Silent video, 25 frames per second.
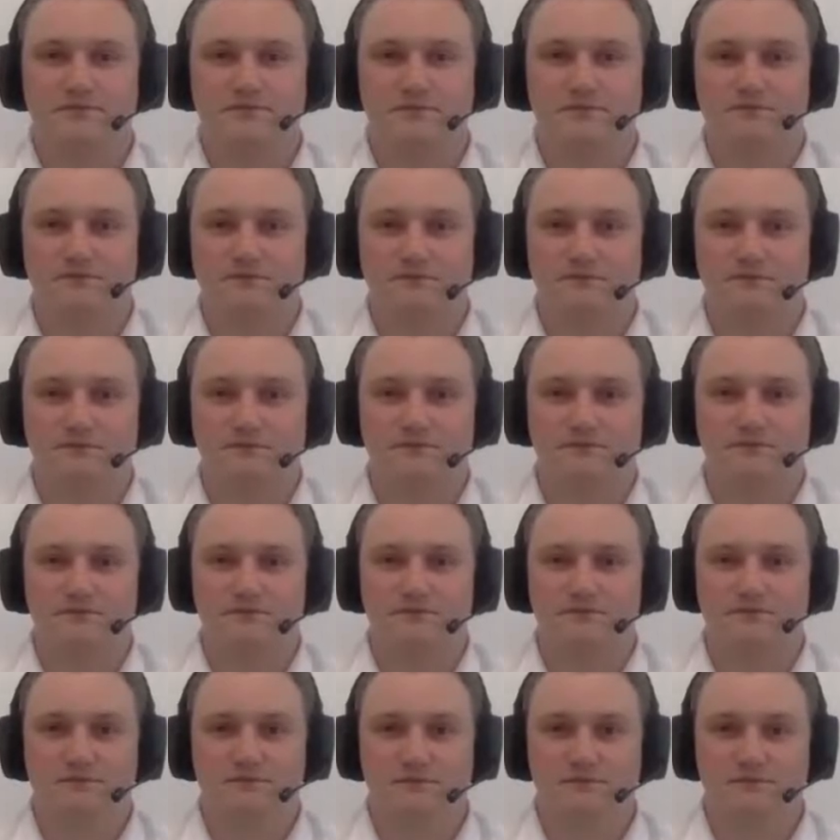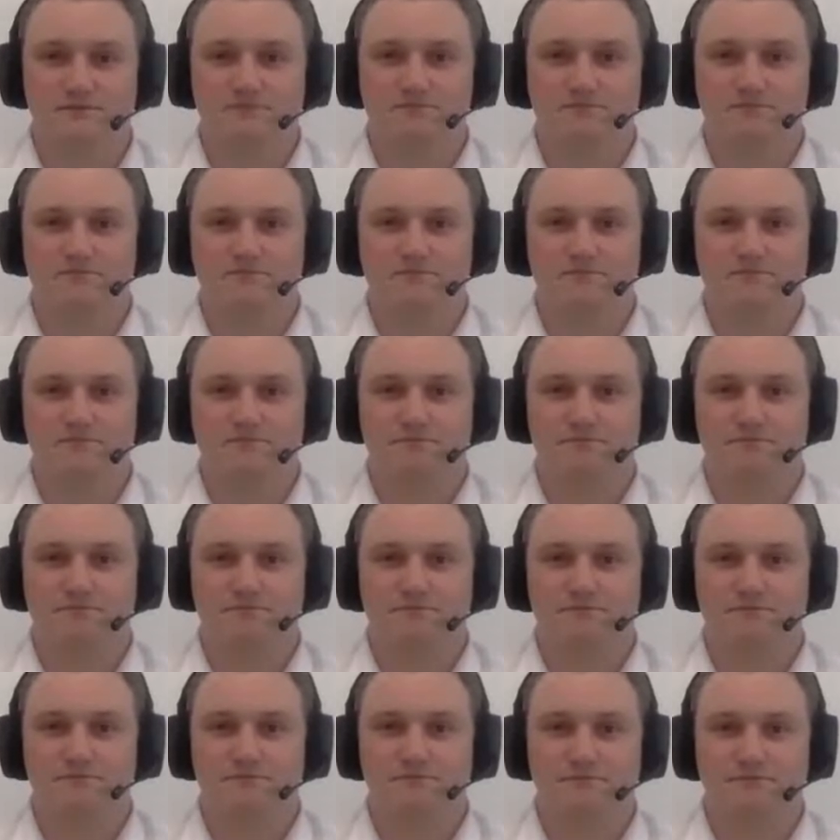
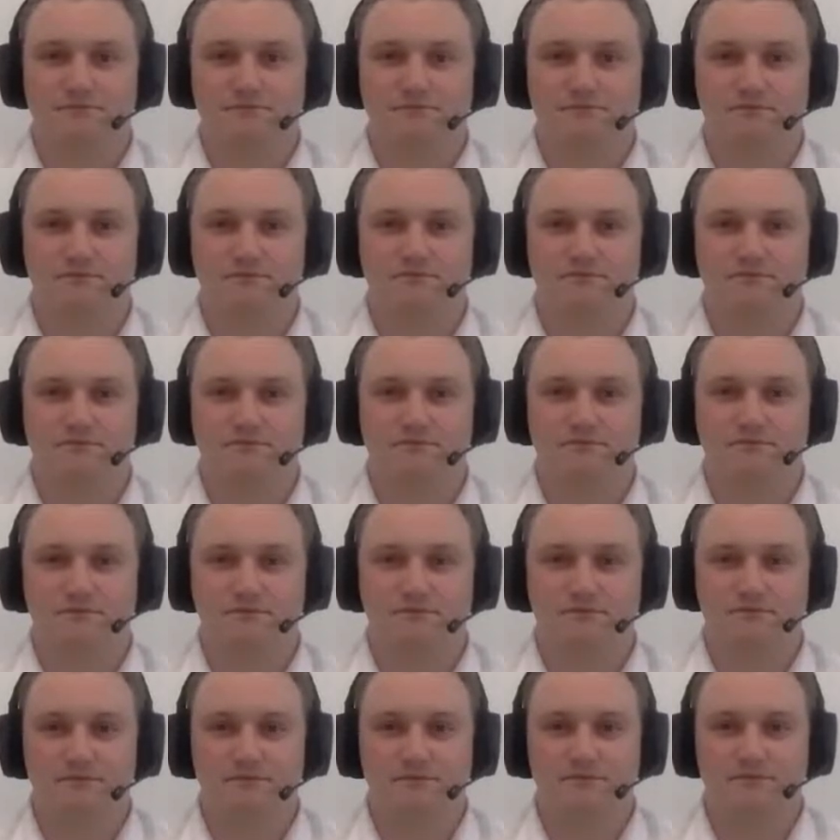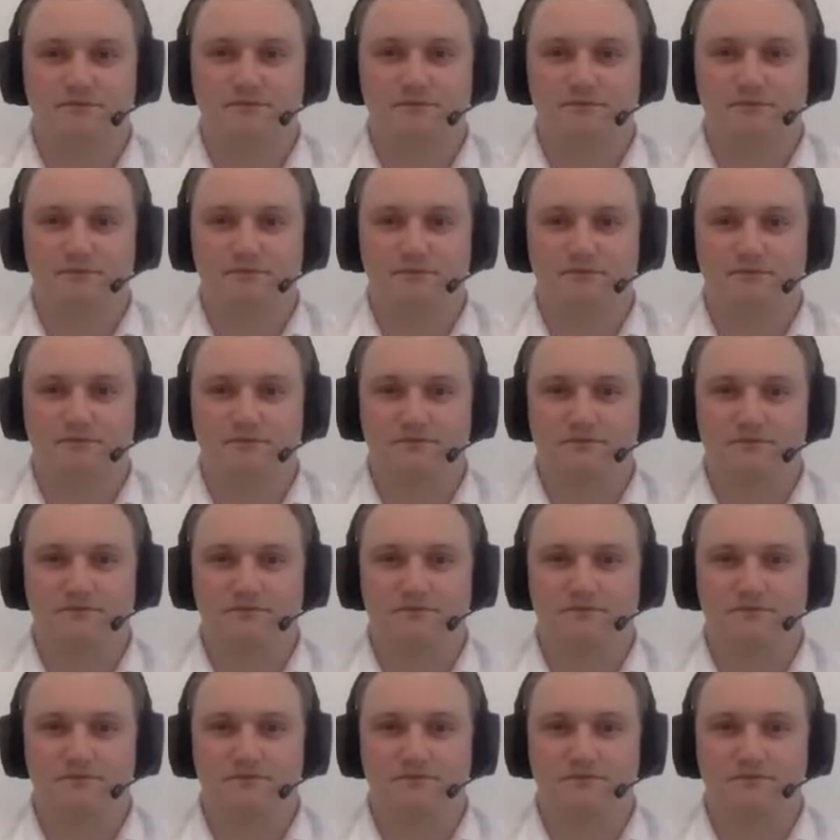
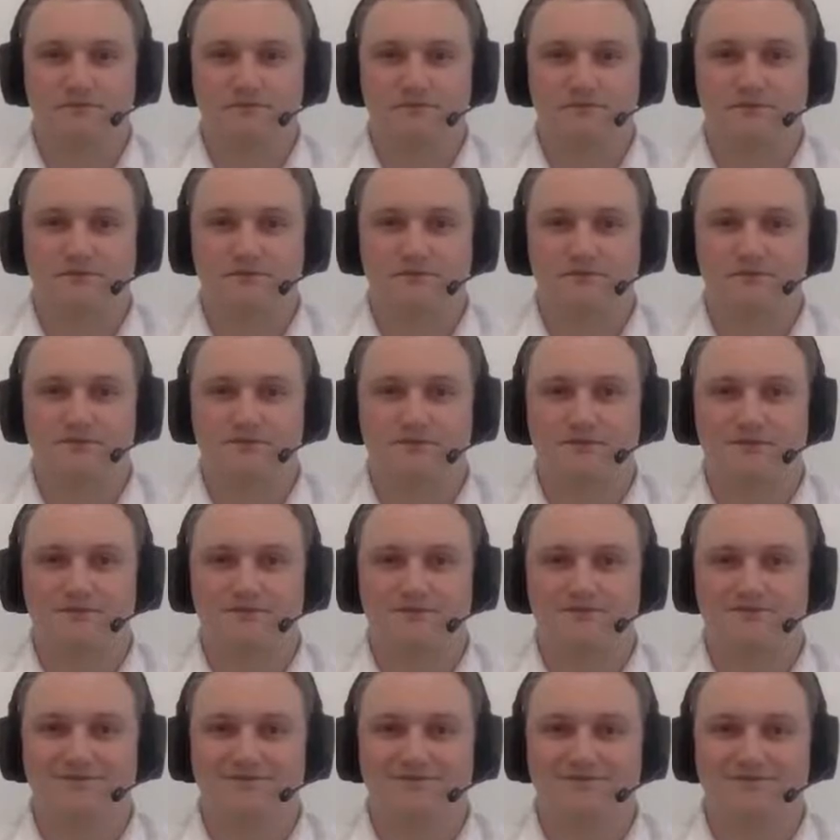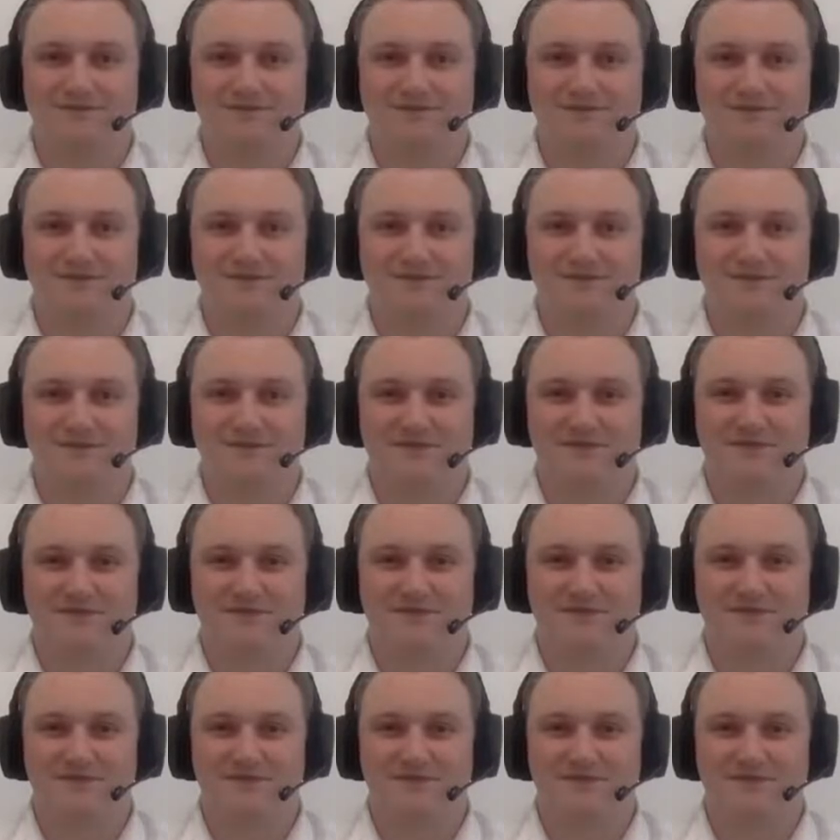
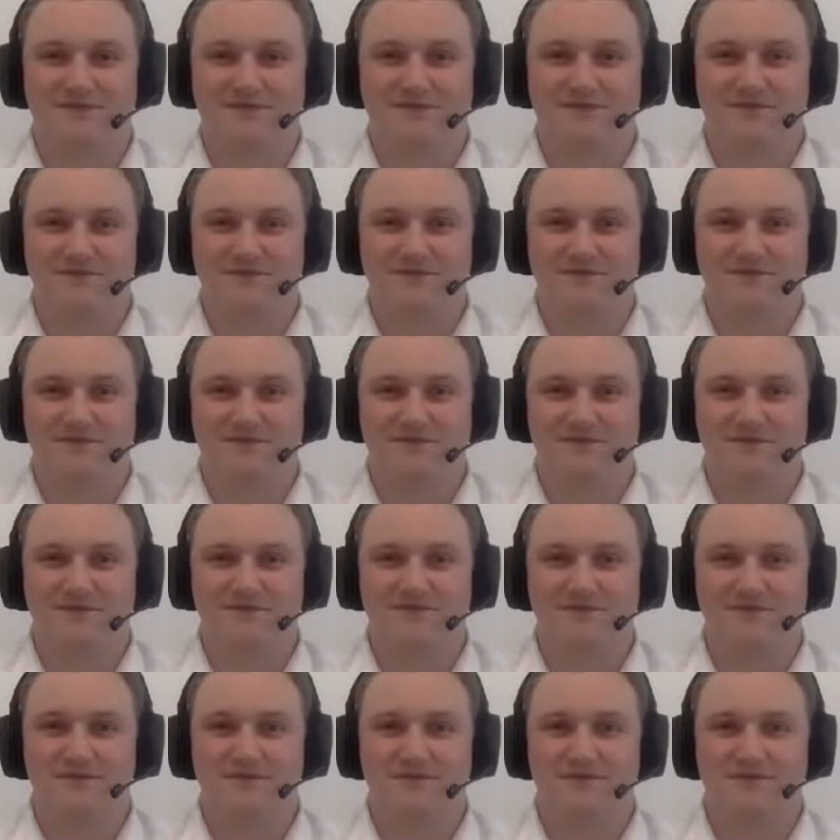(not speaking)